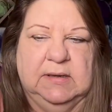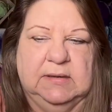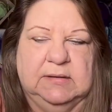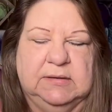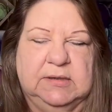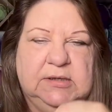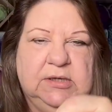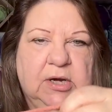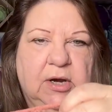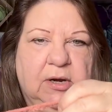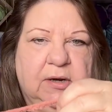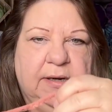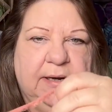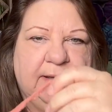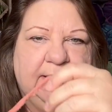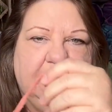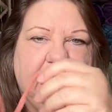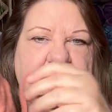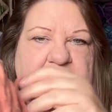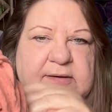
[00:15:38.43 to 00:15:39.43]
the yarn on
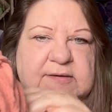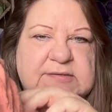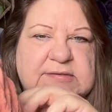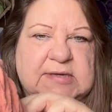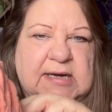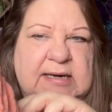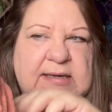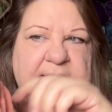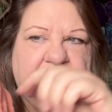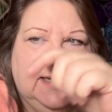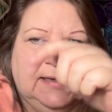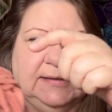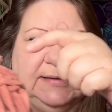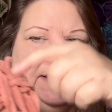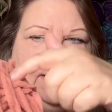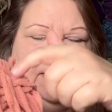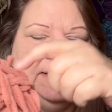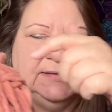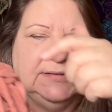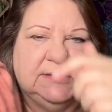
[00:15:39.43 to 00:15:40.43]
the outside, not
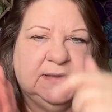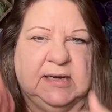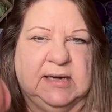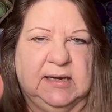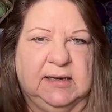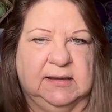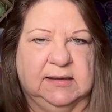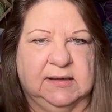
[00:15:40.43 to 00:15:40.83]
the inside,